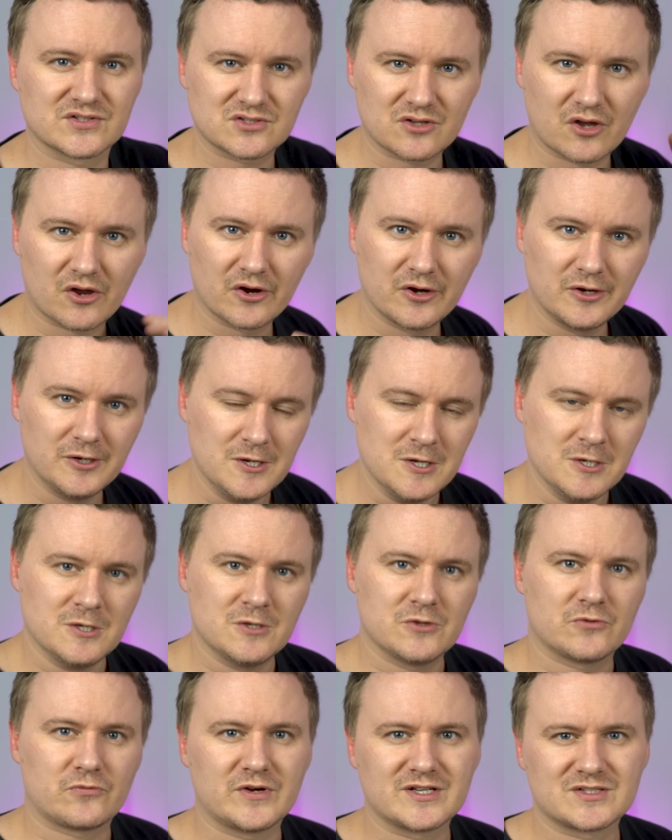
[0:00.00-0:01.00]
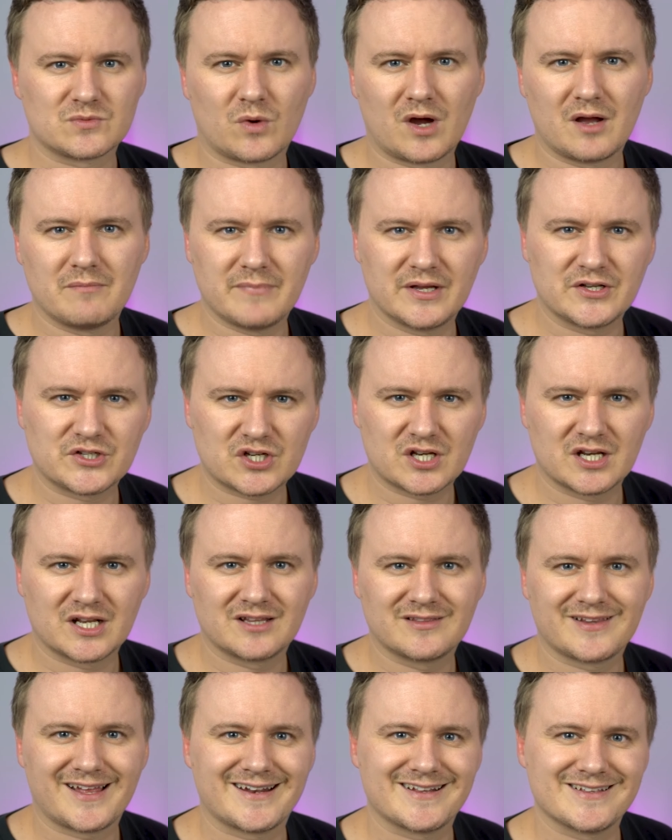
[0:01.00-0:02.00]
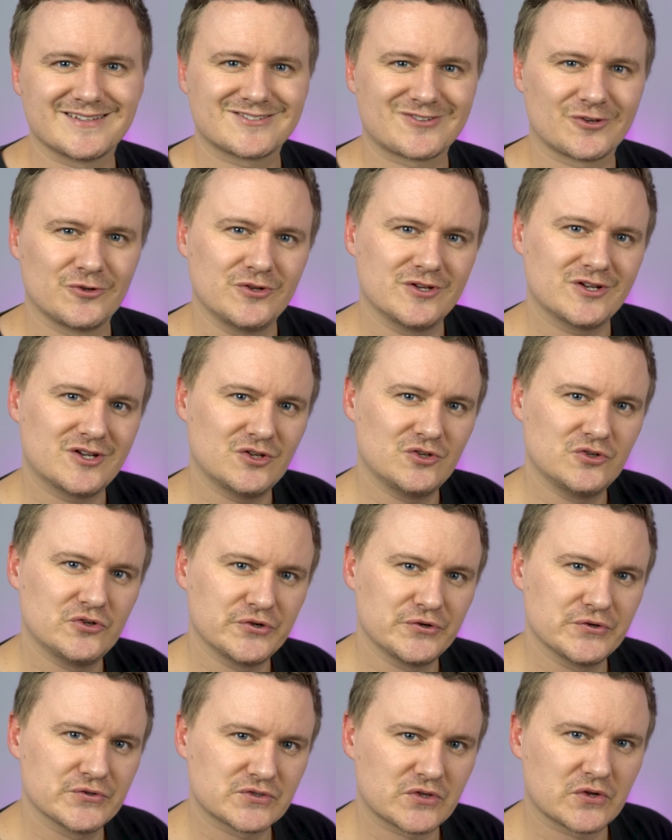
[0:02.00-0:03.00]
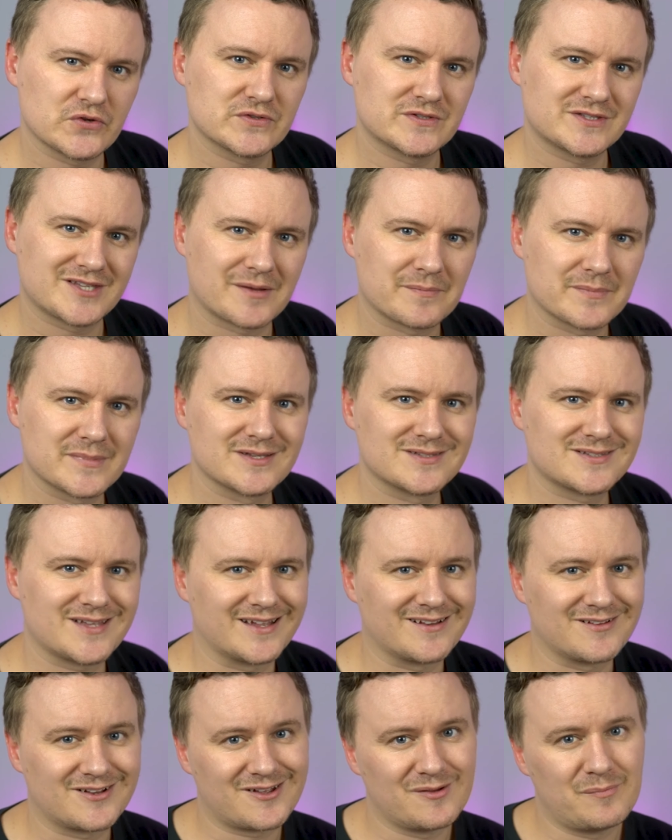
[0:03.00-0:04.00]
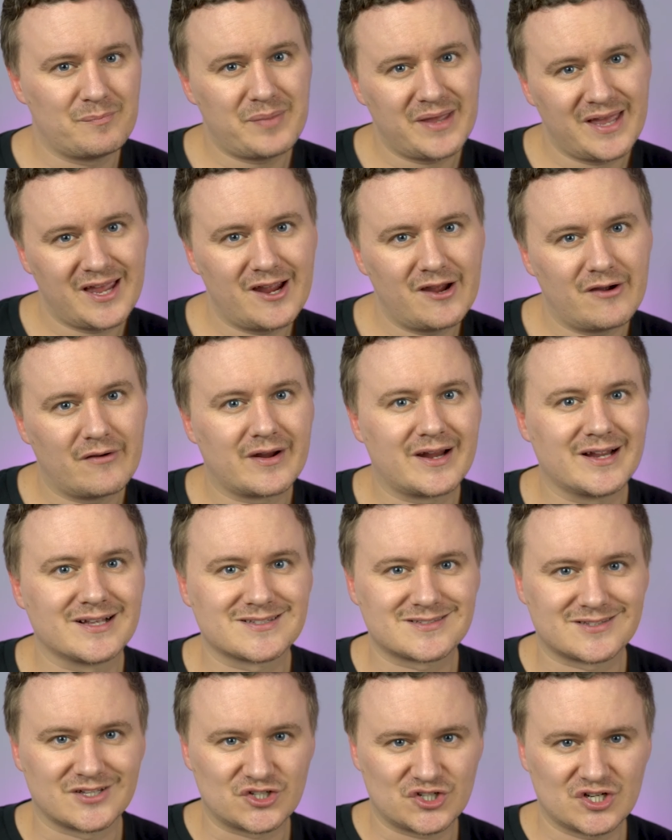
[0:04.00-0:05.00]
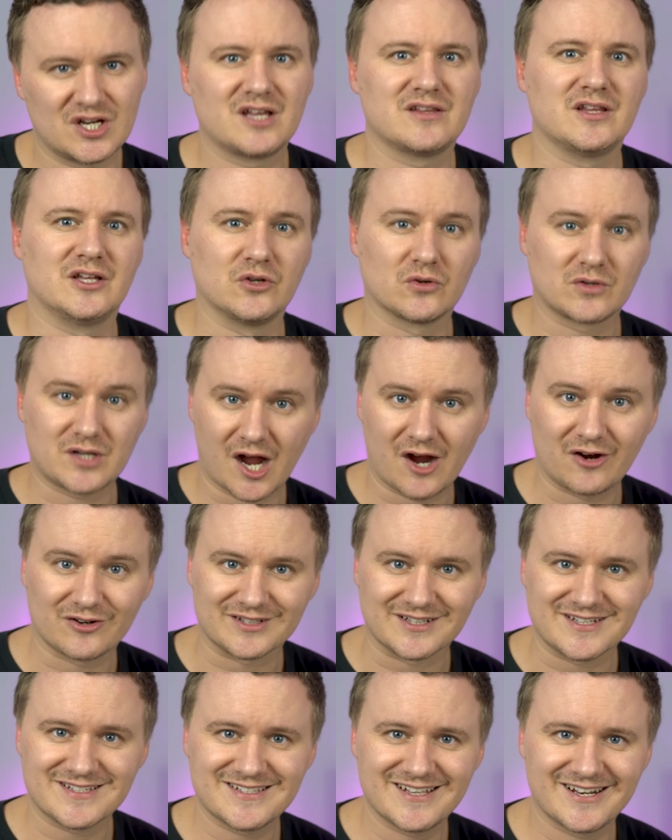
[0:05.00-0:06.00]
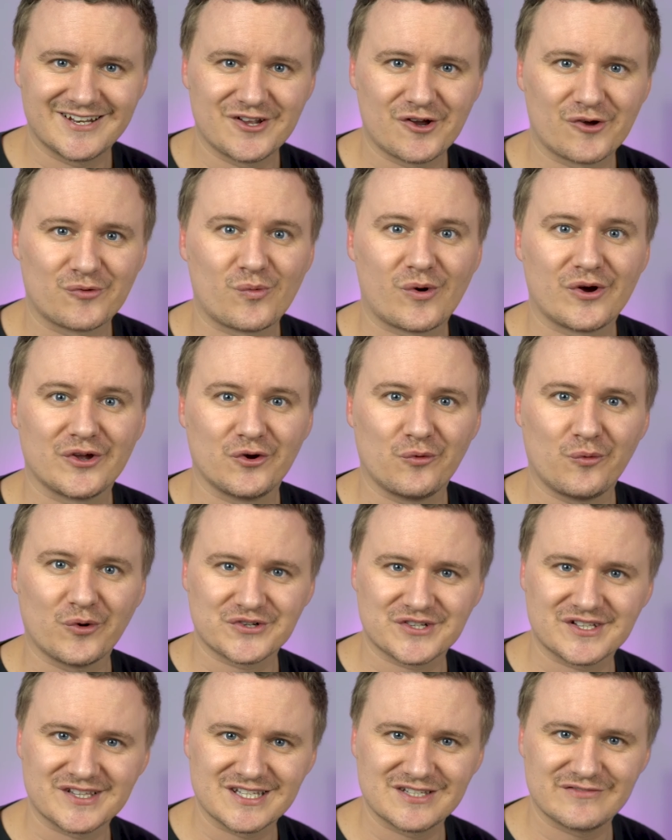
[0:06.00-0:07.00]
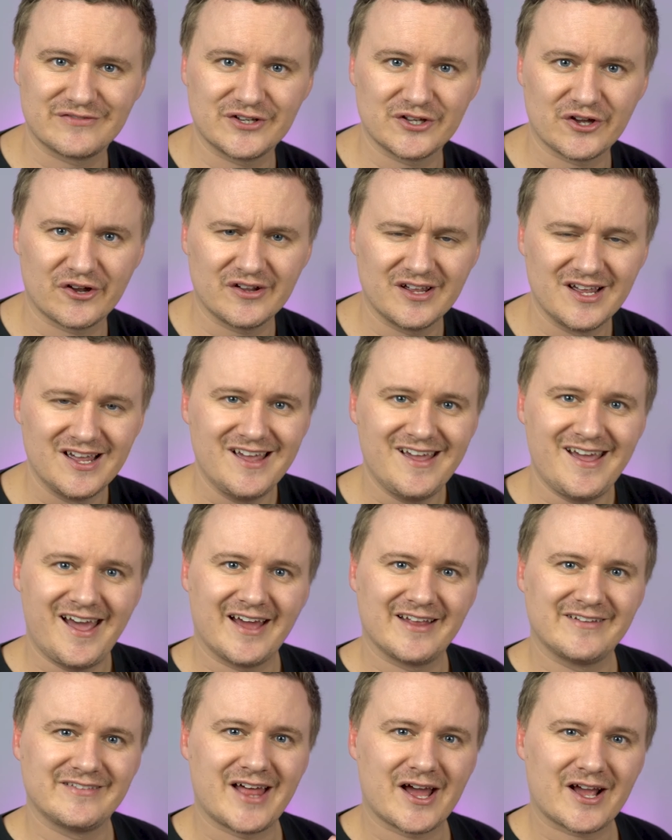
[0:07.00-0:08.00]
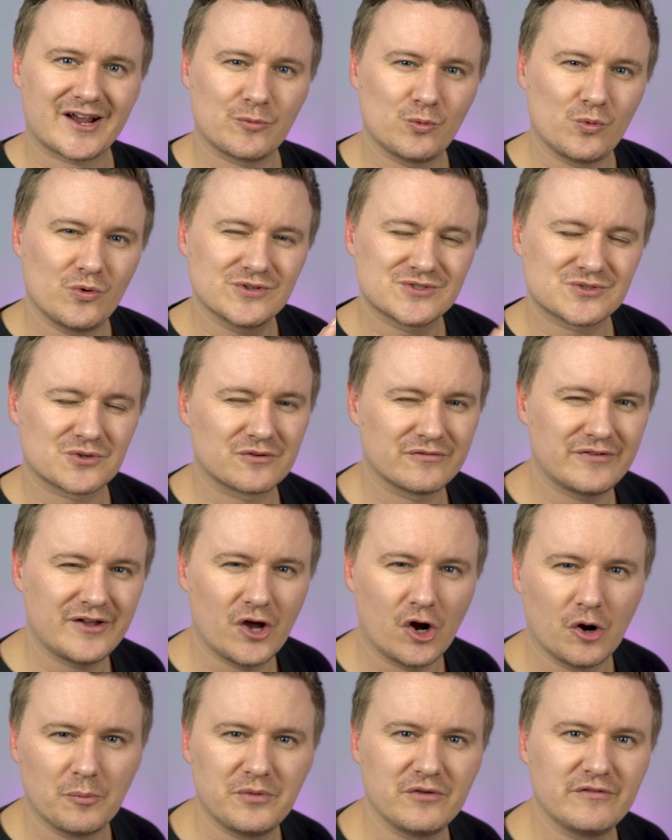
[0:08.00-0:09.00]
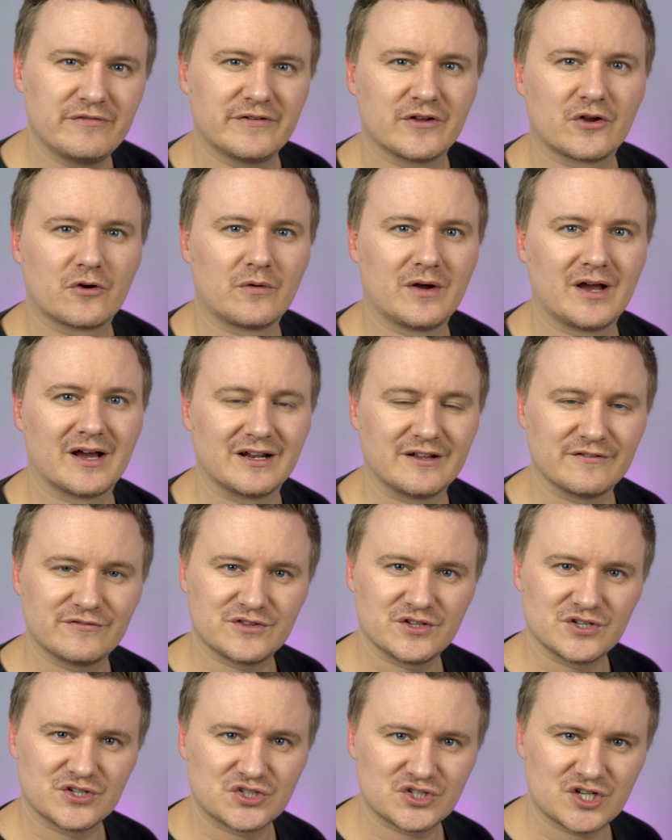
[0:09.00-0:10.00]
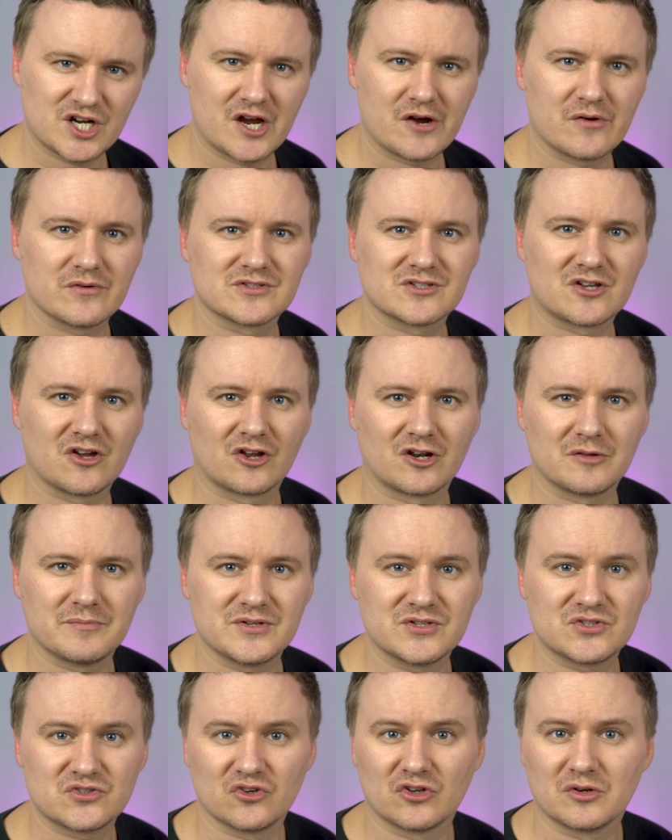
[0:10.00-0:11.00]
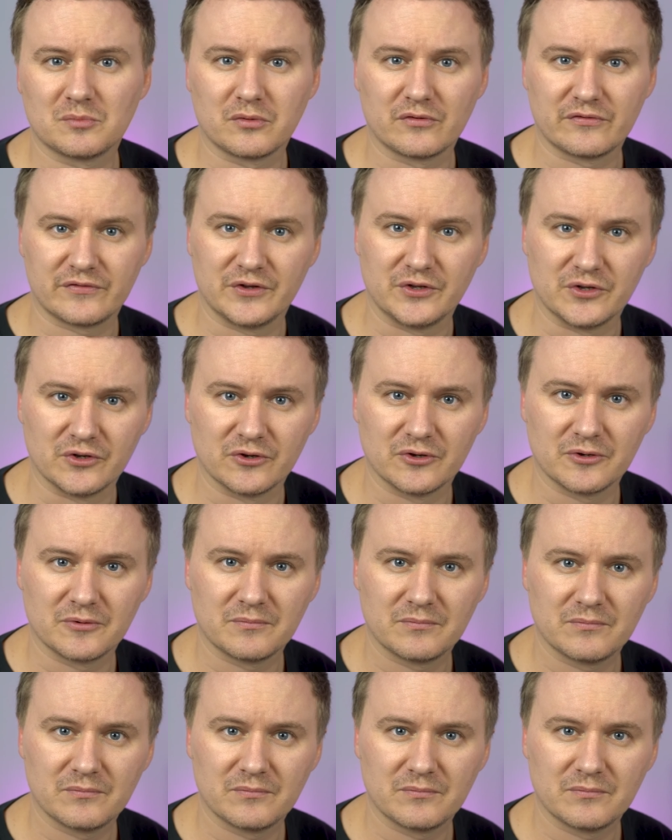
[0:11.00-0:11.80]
So the reason why I'm mentioning that is so you can use those numbers and compare against the chair that you're currently sitting on while you're watching this video, and that will sort of help you figure out if this chair is going to be suitable for you.